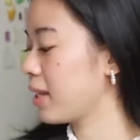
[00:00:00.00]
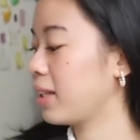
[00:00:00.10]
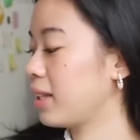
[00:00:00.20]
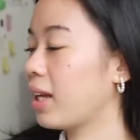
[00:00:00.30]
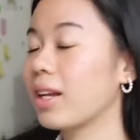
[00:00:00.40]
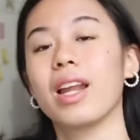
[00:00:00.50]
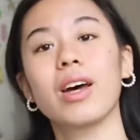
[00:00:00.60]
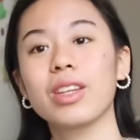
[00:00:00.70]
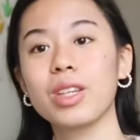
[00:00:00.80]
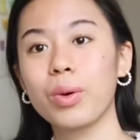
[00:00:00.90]
And then now
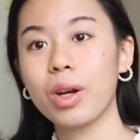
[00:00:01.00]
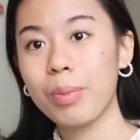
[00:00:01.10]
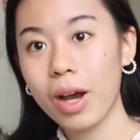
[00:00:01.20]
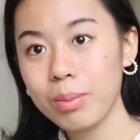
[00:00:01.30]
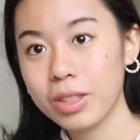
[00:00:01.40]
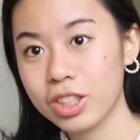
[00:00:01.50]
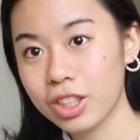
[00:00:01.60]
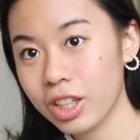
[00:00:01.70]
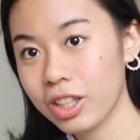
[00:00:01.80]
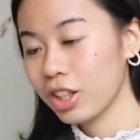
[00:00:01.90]
that you want to publish
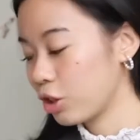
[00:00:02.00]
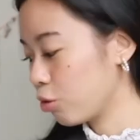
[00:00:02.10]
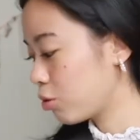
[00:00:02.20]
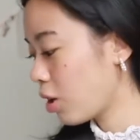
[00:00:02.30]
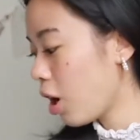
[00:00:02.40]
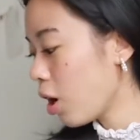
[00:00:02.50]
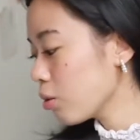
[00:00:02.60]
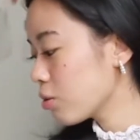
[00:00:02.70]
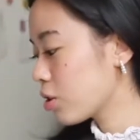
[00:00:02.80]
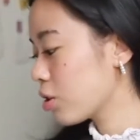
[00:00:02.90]
it, you
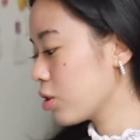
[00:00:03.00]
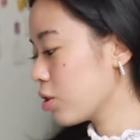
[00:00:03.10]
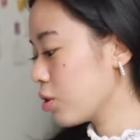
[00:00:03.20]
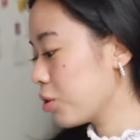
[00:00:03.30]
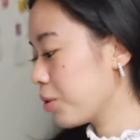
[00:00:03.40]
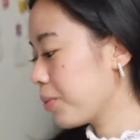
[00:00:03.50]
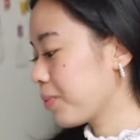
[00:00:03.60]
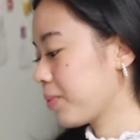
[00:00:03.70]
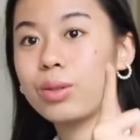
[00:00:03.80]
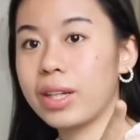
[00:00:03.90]
go to
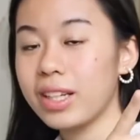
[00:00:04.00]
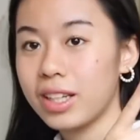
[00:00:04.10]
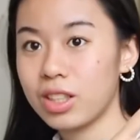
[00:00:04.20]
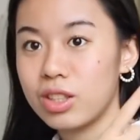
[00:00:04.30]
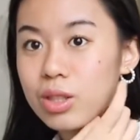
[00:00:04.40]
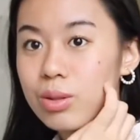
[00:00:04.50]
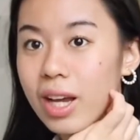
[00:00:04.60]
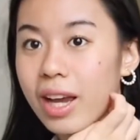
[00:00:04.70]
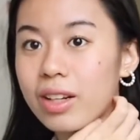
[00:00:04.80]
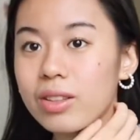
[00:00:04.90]
create a new
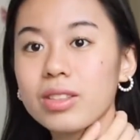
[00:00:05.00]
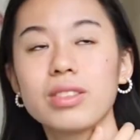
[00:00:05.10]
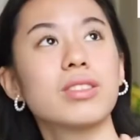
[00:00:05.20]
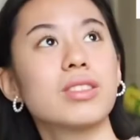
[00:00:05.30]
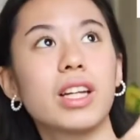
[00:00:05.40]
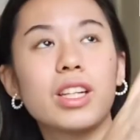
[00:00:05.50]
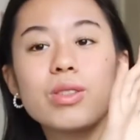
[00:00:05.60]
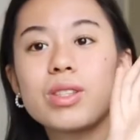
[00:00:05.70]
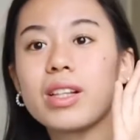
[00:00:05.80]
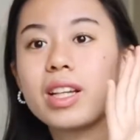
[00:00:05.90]
title and you
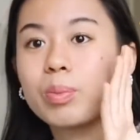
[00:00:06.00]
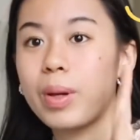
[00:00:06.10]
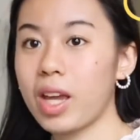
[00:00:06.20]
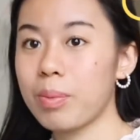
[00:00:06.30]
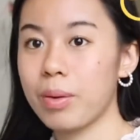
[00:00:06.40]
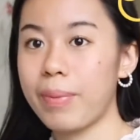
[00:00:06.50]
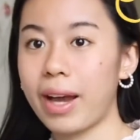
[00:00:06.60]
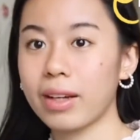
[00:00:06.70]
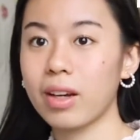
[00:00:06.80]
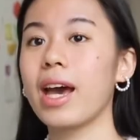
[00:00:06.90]
select
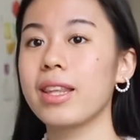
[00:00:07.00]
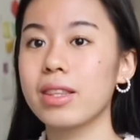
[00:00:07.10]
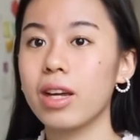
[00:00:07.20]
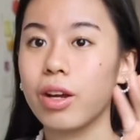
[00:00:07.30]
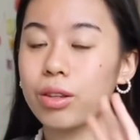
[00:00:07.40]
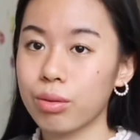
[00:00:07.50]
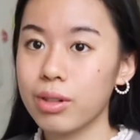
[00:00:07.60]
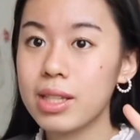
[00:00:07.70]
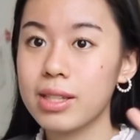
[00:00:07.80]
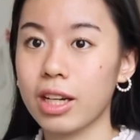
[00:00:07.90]
paperback. And then there are
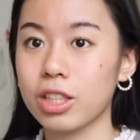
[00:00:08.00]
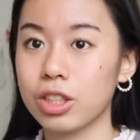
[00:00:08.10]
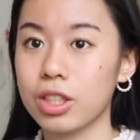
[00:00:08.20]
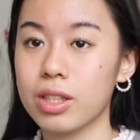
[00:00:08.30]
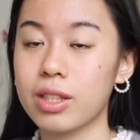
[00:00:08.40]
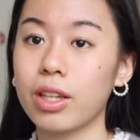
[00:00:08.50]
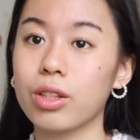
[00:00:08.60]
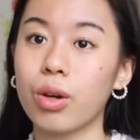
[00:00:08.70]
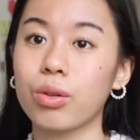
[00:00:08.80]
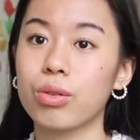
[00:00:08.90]
3 sections that you
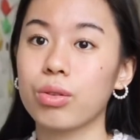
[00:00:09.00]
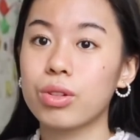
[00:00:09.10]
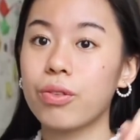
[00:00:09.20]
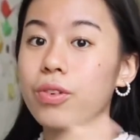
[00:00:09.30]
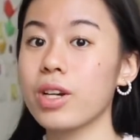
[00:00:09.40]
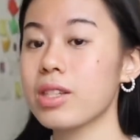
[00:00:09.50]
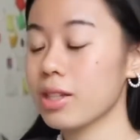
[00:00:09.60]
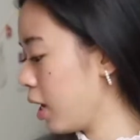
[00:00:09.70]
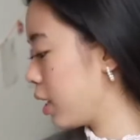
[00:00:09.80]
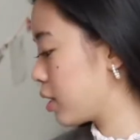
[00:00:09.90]
go through. The first
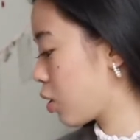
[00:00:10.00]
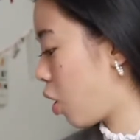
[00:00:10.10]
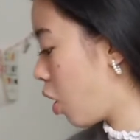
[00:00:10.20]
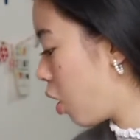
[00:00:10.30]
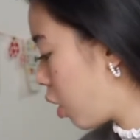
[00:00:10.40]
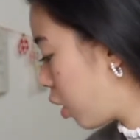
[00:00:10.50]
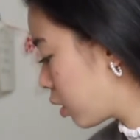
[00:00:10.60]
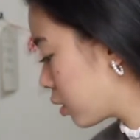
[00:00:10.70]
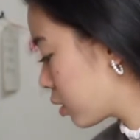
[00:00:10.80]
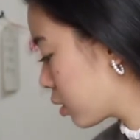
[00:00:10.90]
is
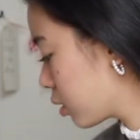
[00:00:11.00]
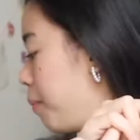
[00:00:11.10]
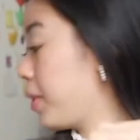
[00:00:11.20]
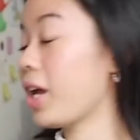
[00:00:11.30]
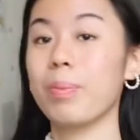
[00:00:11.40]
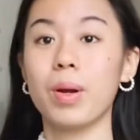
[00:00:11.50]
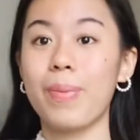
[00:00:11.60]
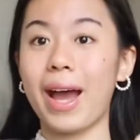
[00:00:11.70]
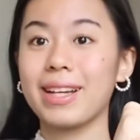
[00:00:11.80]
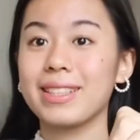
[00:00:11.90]
called
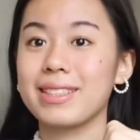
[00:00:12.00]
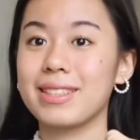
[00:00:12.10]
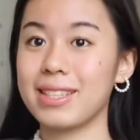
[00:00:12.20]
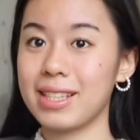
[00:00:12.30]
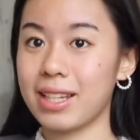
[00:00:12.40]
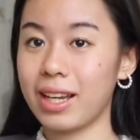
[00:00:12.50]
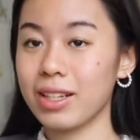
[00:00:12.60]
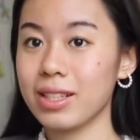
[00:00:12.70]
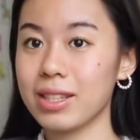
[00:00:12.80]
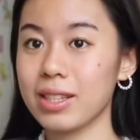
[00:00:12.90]
paperback
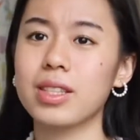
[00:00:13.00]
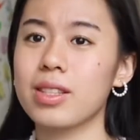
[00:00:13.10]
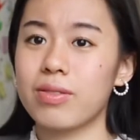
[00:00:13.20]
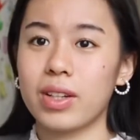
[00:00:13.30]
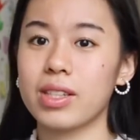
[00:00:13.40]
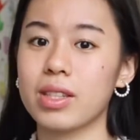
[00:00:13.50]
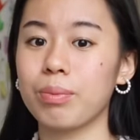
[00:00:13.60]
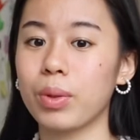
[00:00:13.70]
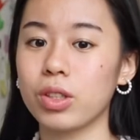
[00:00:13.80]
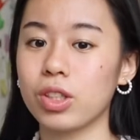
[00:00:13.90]
details. This is very
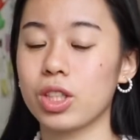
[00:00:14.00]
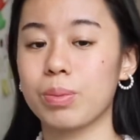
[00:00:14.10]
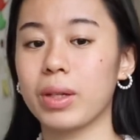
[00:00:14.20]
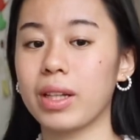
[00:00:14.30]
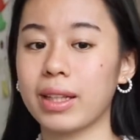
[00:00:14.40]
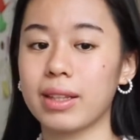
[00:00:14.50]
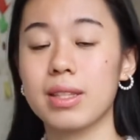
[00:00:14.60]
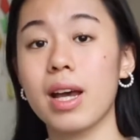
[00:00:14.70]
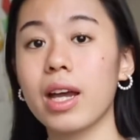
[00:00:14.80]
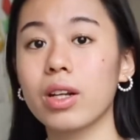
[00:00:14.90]
simple. You just put like the
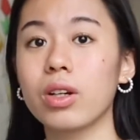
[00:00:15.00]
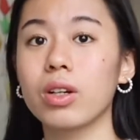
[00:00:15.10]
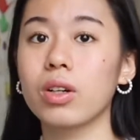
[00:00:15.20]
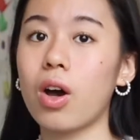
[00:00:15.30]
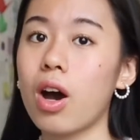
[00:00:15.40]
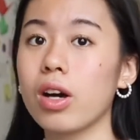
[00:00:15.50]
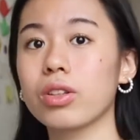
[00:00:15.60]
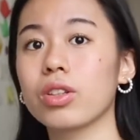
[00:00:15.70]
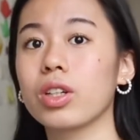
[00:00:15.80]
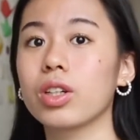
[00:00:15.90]
title,
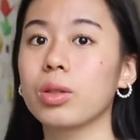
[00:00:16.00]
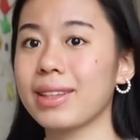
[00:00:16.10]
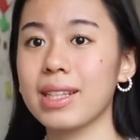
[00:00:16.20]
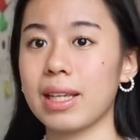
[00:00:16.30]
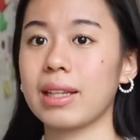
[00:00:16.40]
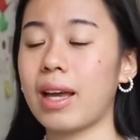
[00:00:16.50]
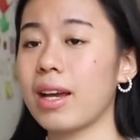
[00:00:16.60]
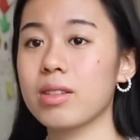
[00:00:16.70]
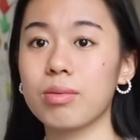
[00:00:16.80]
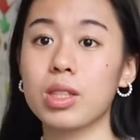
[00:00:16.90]
author, and things like
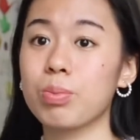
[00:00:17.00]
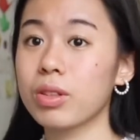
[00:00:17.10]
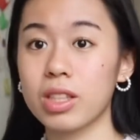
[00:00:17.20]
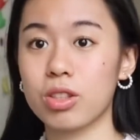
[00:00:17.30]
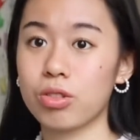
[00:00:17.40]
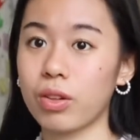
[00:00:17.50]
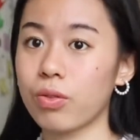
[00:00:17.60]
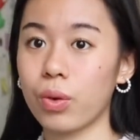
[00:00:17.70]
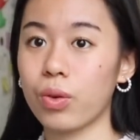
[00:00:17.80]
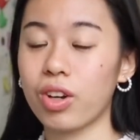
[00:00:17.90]
that. It's pretty
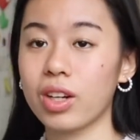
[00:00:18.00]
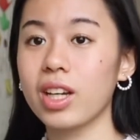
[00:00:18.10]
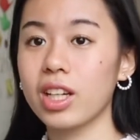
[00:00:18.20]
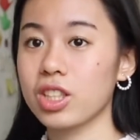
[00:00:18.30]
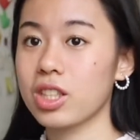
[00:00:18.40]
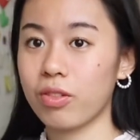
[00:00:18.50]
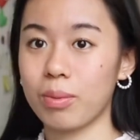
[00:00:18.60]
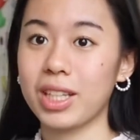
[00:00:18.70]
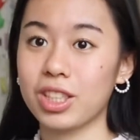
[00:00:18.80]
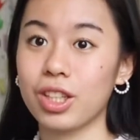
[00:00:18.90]
straightforward. Just
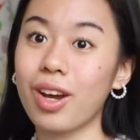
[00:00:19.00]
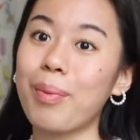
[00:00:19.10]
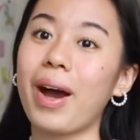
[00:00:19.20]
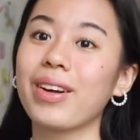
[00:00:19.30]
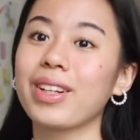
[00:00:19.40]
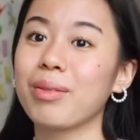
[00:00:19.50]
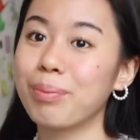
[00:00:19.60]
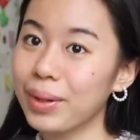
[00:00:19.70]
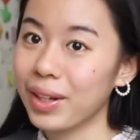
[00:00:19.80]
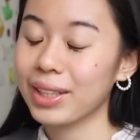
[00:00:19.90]
information about your book.